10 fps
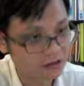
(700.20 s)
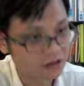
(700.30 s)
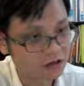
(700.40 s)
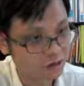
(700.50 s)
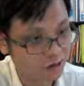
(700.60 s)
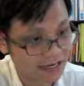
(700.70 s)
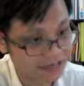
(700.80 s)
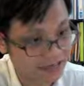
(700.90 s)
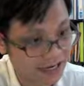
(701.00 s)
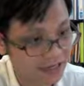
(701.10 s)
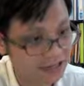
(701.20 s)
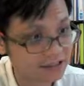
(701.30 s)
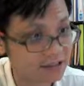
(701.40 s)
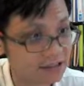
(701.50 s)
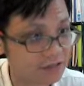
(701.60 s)
Why is it
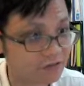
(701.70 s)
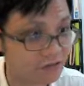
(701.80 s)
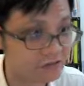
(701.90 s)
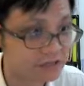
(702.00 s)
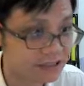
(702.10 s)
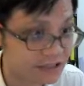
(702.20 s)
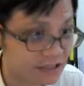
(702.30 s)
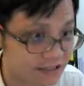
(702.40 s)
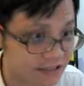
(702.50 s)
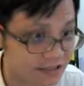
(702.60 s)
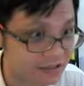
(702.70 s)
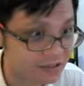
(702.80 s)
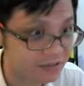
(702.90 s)
higher? If you see systolic